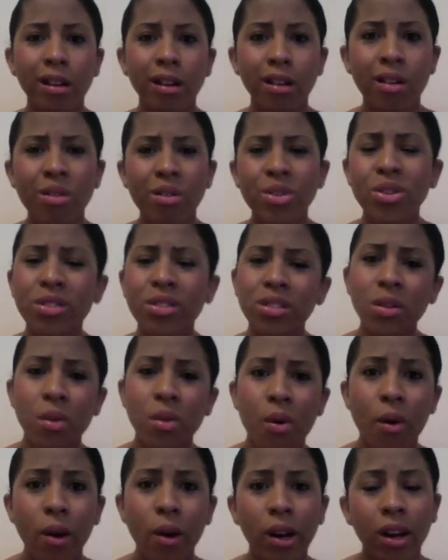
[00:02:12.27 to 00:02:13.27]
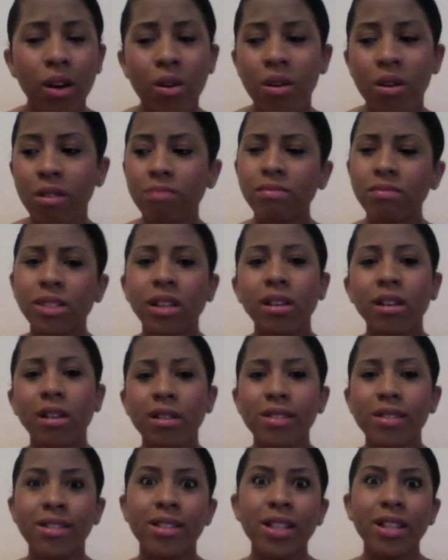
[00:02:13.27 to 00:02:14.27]
Oh, you're so corny. Oh,
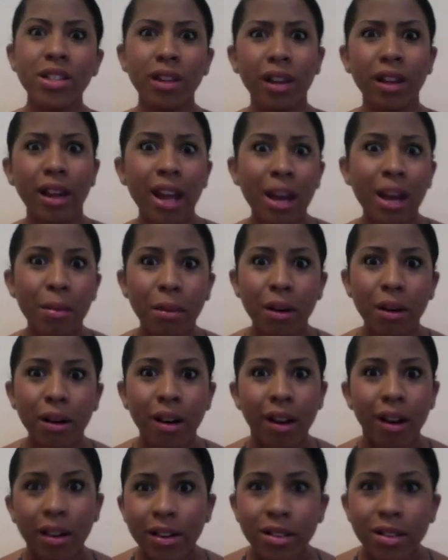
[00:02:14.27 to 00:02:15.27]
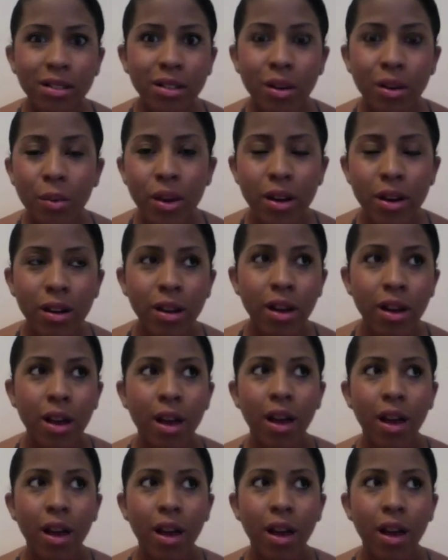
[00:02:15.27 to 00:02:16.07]
you're such a lame. You're so weird."